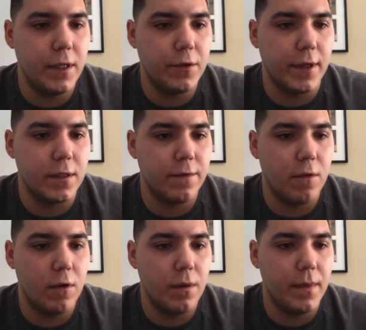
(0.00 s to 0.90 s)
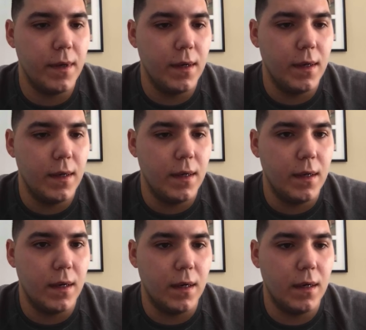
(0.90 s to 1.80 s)
transform,
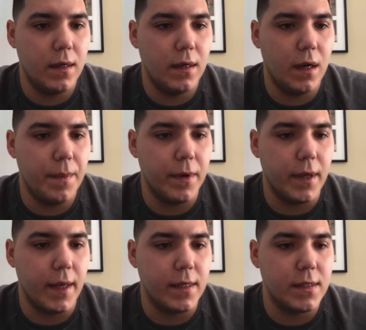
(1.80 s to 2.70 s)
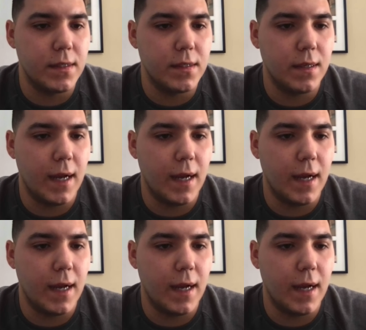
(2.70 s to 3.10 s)
uppercase.